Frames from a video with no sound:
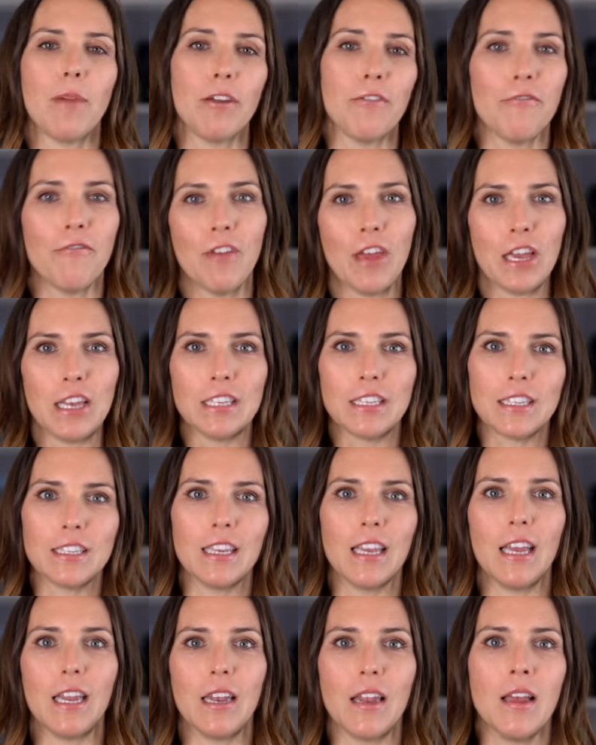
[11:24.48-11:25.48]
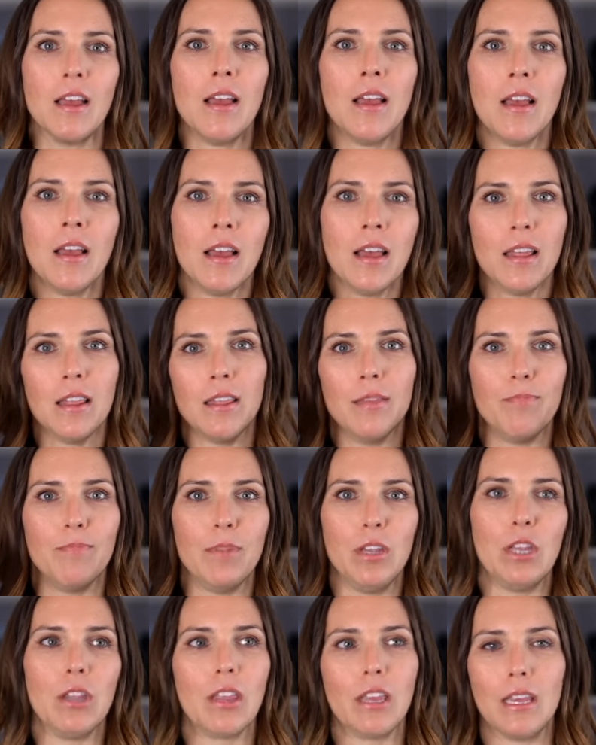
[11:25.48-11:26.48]
my face in
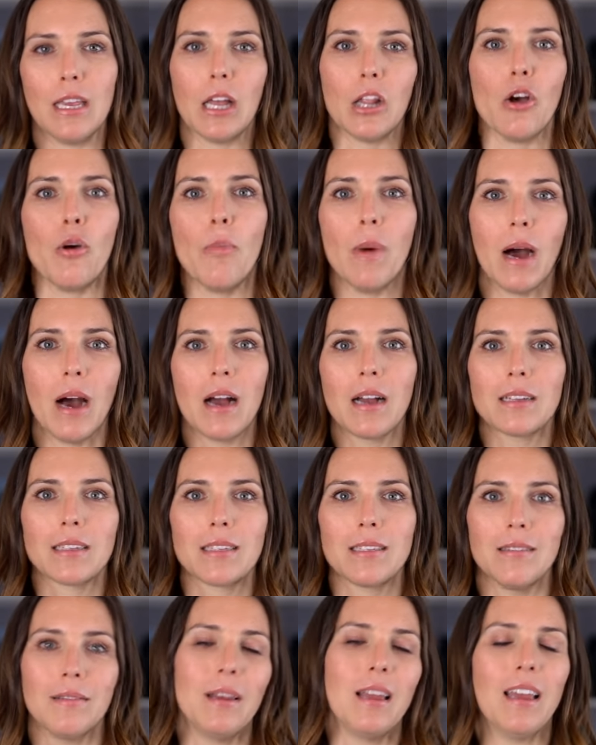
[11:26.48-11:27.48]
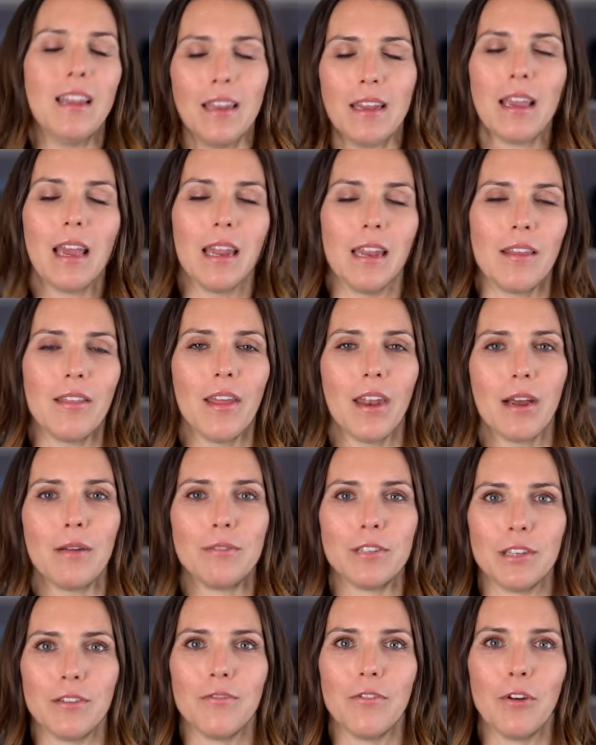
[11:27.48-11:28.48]
the yellow box indicating that I was in